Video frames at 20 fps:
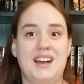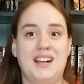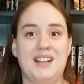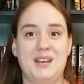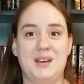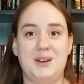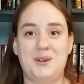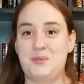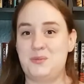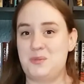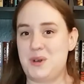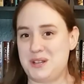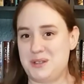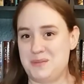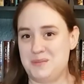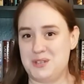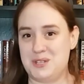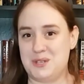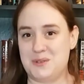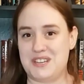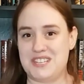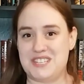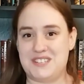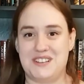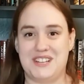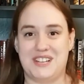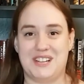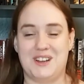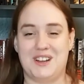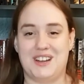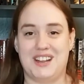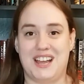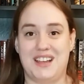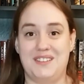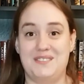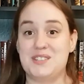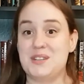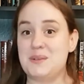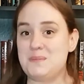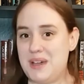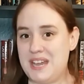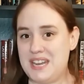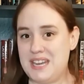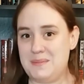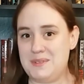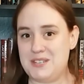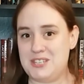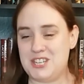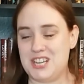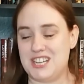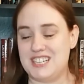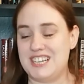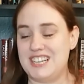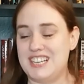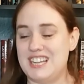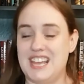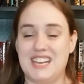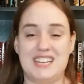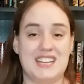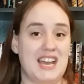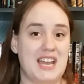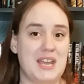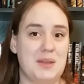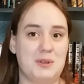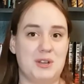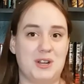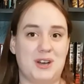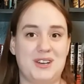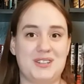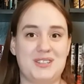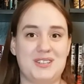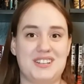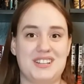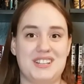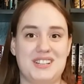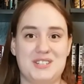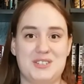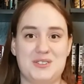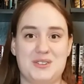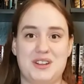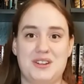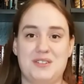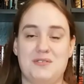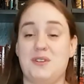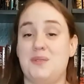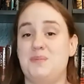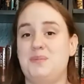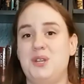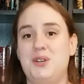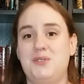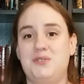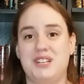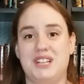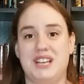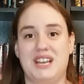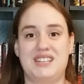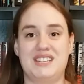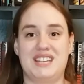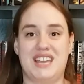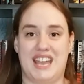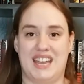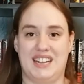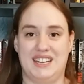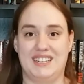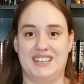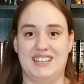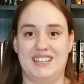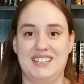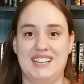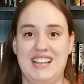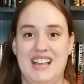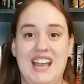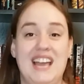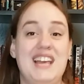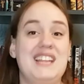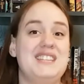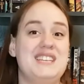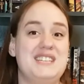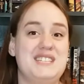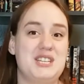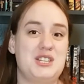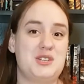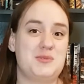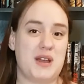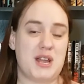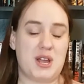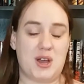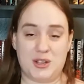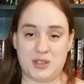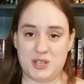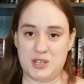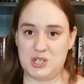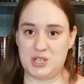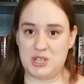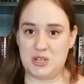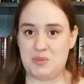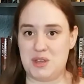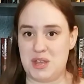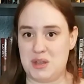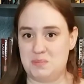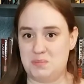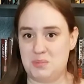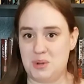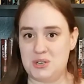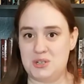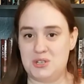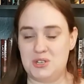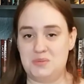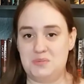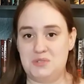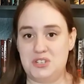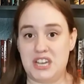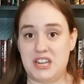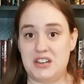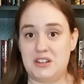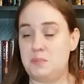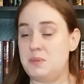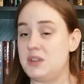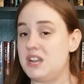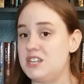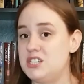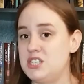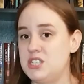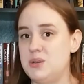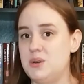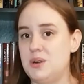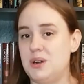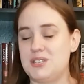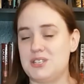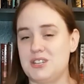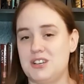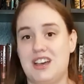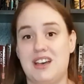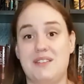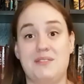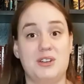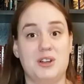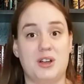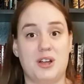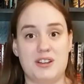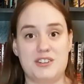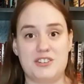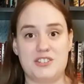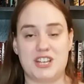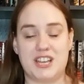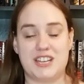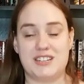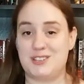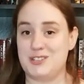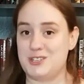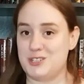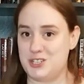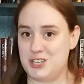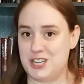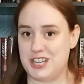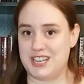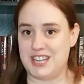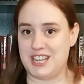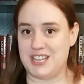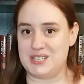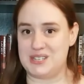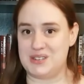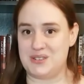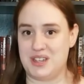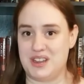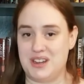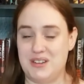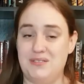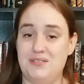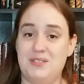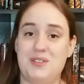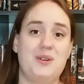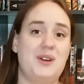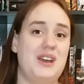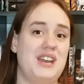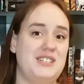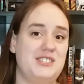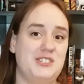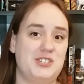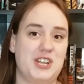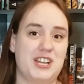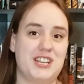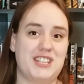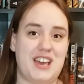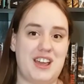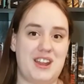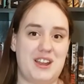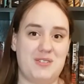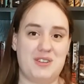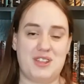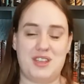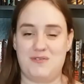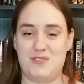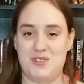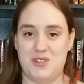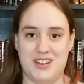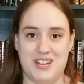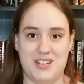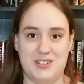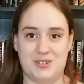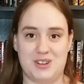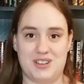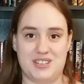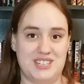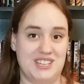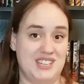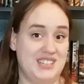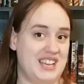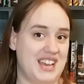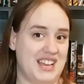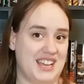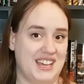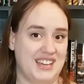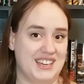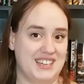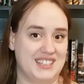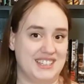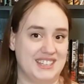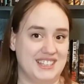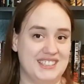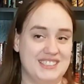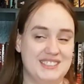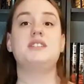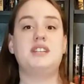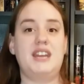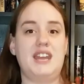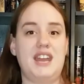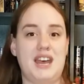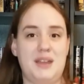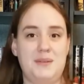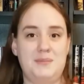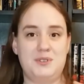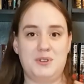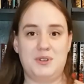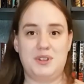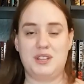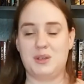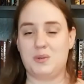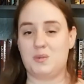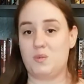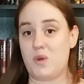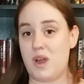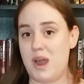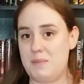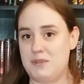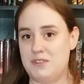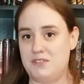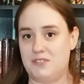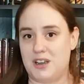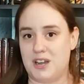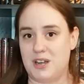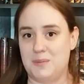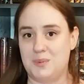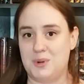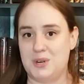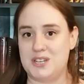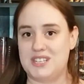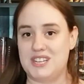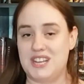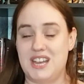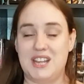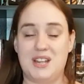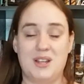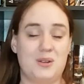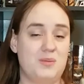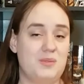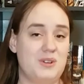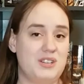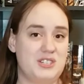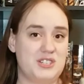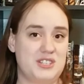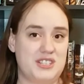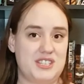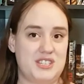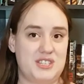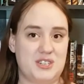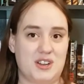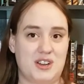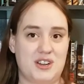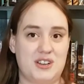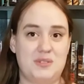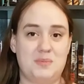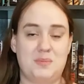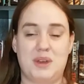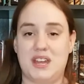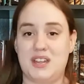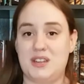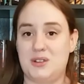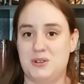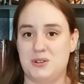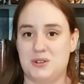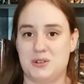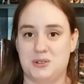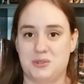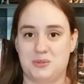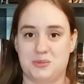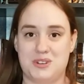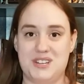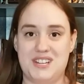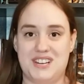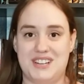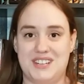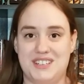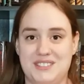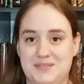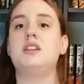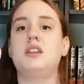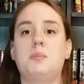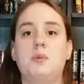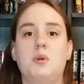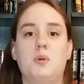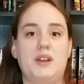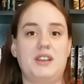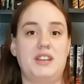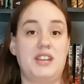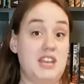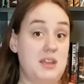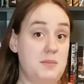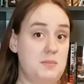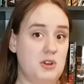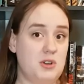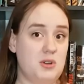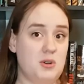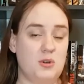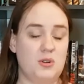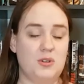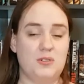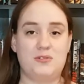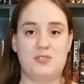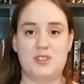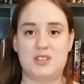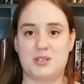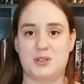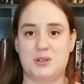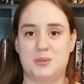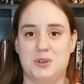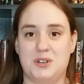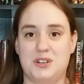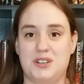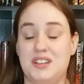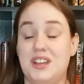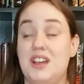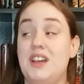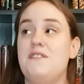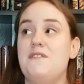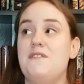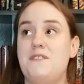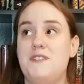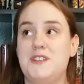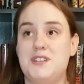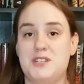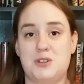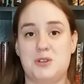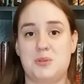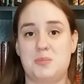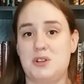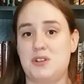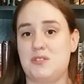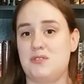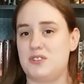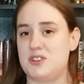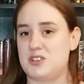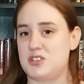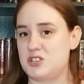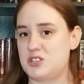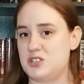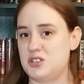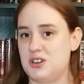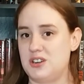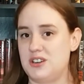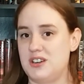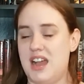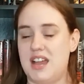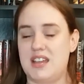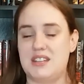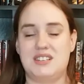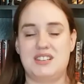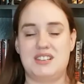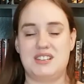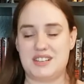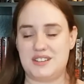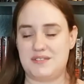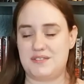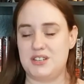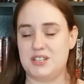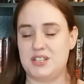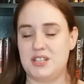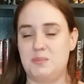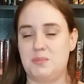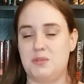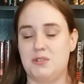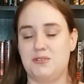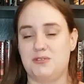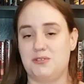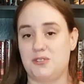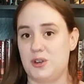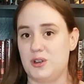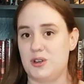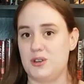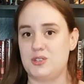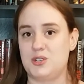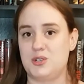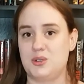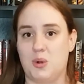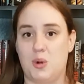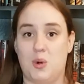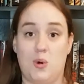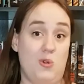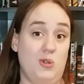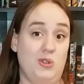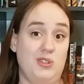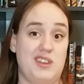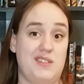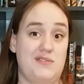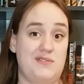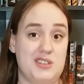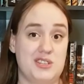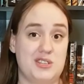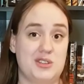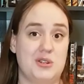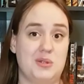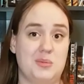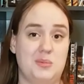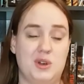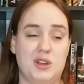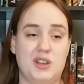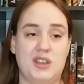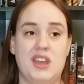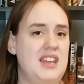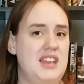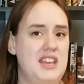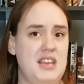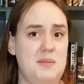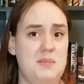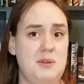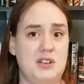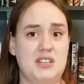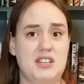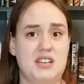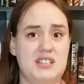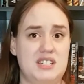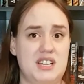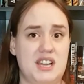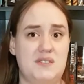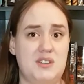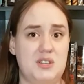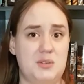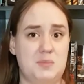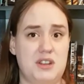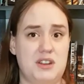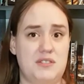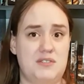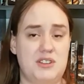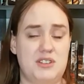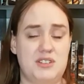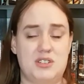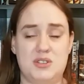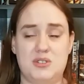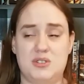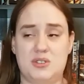Hello, welcome to the Westveil Archives. My name is Jenna, and I am an author-illustrator from Newfoundland, Canada. This is my AuthorTube and BookTube channel, but I do also have an art channel, Jenna Gets Creative. Go ahead and check that out if you're interested in that kind of thing. Today I'm doing the rapid-fire book tag, originally started by Girl Reading. Number one, ebook or physical book? Physical book for sure. I definitely prefer to hold a physical book. Ebook does have its benefits.